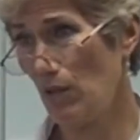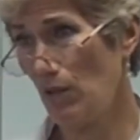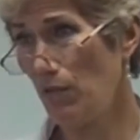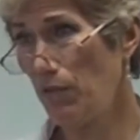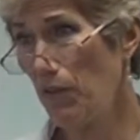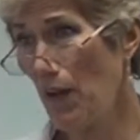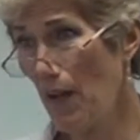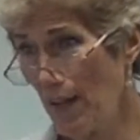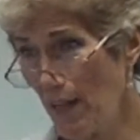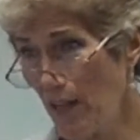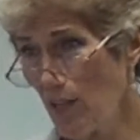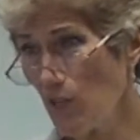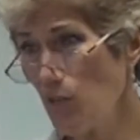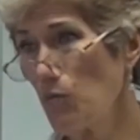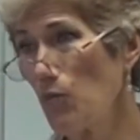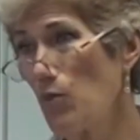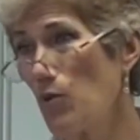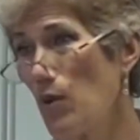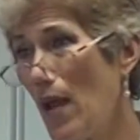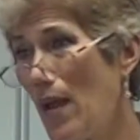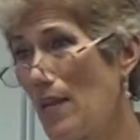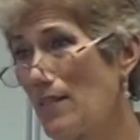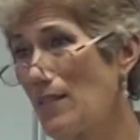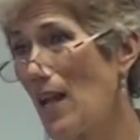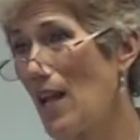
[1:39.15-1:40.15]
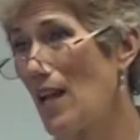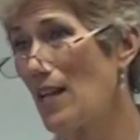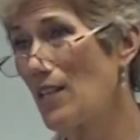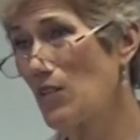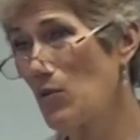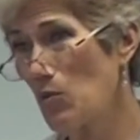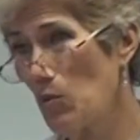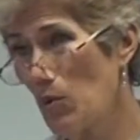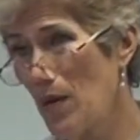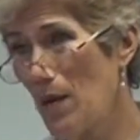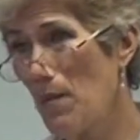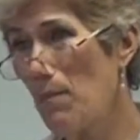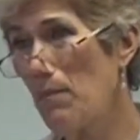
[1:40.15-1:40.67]
Fungus root has a
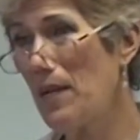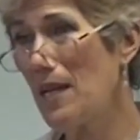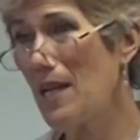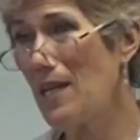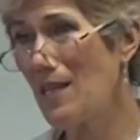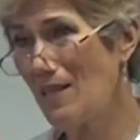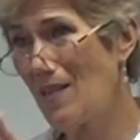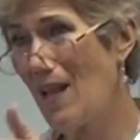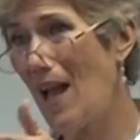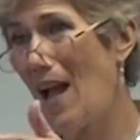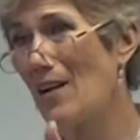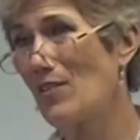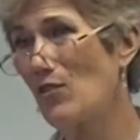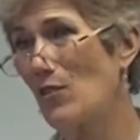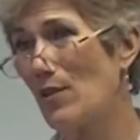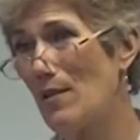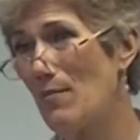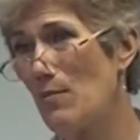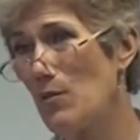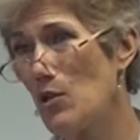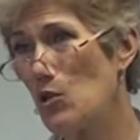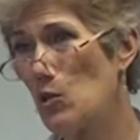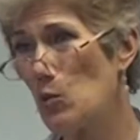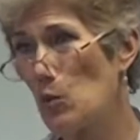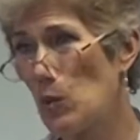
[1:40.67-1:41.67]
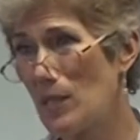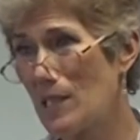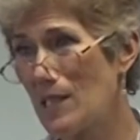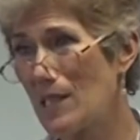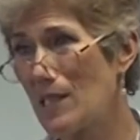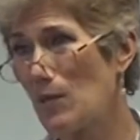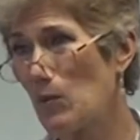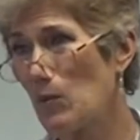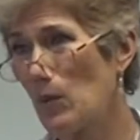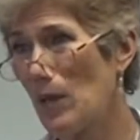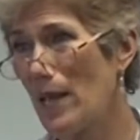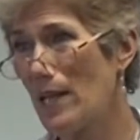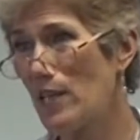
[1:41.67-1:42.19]
Hastorium, but it's actually a
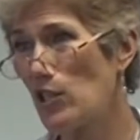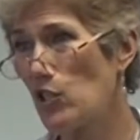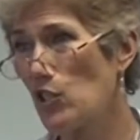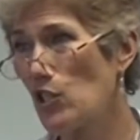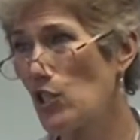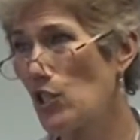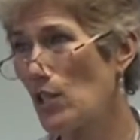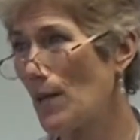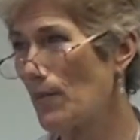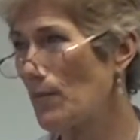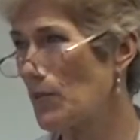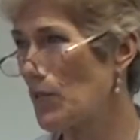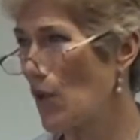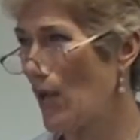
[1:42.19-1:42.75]
mutualistic relationship.